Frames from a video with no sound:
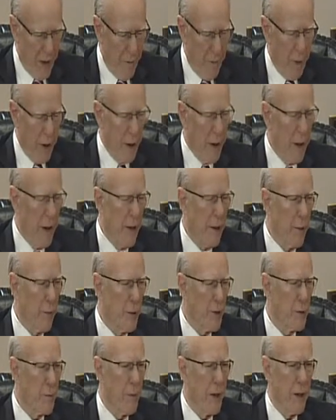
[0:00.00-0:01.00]
But Kika
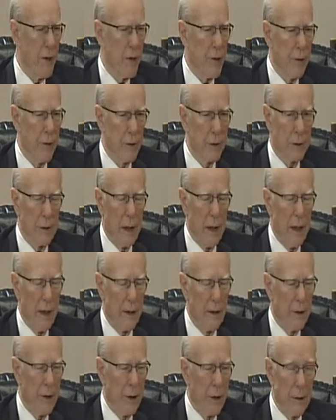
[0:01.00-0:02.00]
was special.
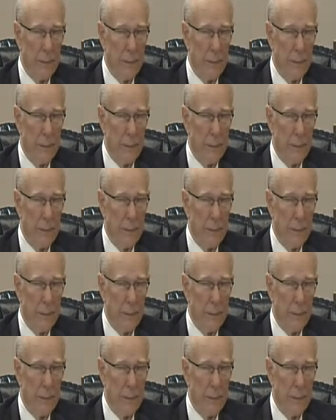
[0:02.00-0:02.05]
And